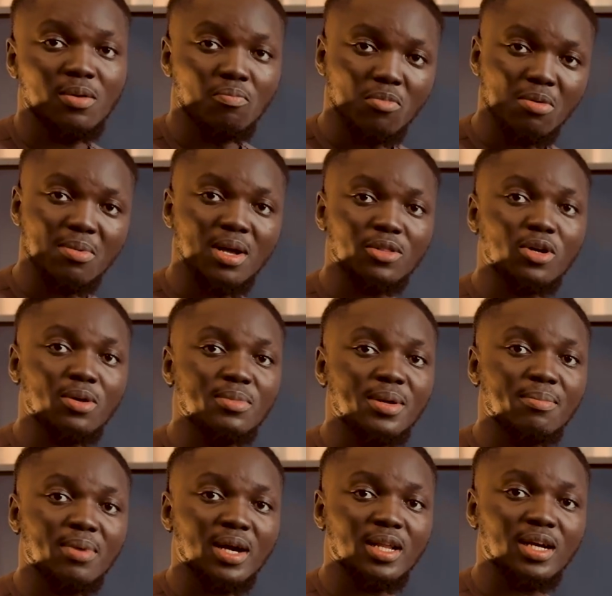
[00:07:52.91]
Momentum
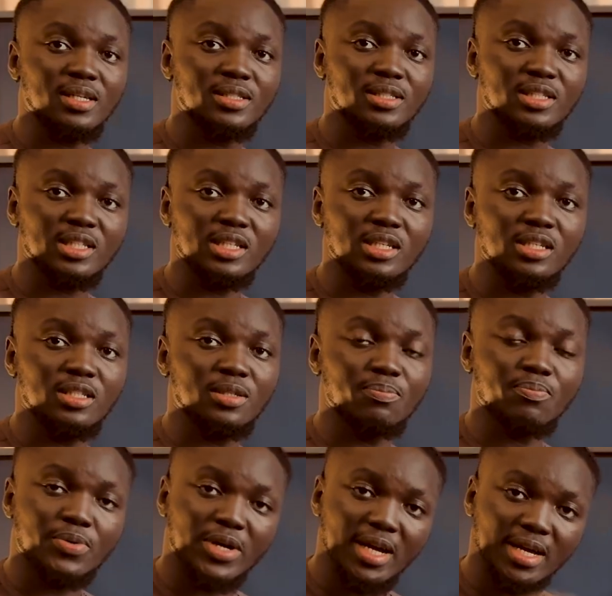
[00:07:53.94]
imbalance is
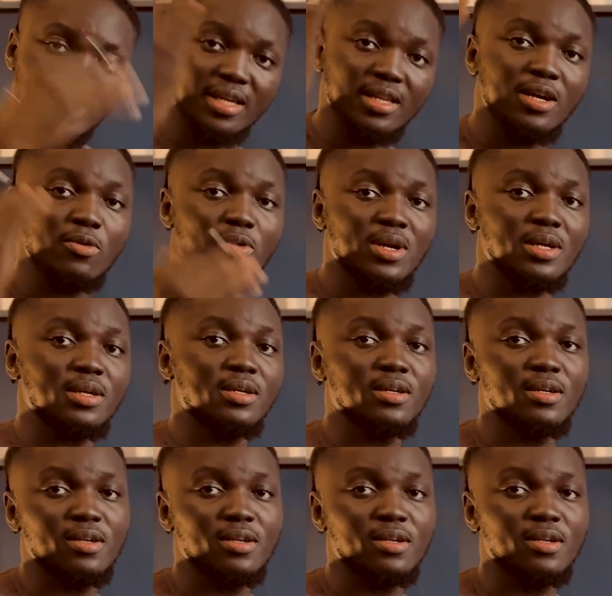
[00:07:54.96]
breaking away